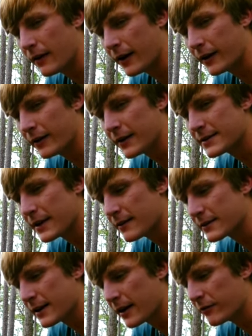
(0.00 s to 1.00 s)
I know that
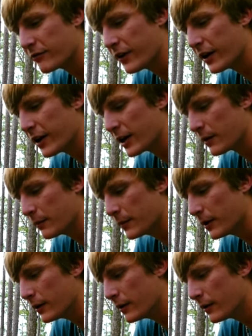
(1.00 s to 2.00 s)
sounds kind of vague,
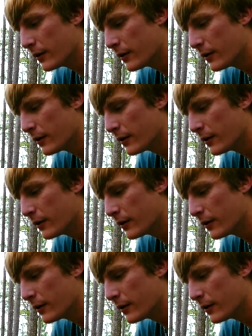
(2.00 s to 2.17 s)
but